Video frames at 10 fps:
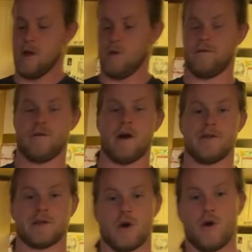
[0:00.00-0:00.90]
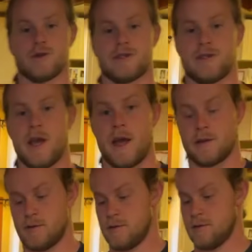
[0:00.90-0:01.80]
We found this whole set
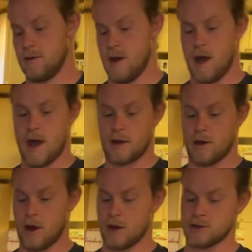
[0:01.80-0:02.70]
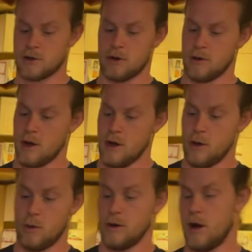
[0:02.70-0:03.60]
at Costco.
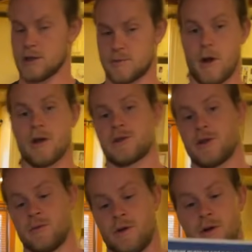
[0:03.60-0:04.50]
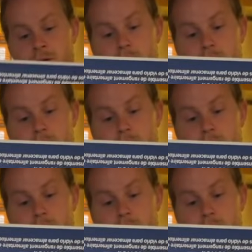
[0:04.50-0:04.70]
We're not sponsored, but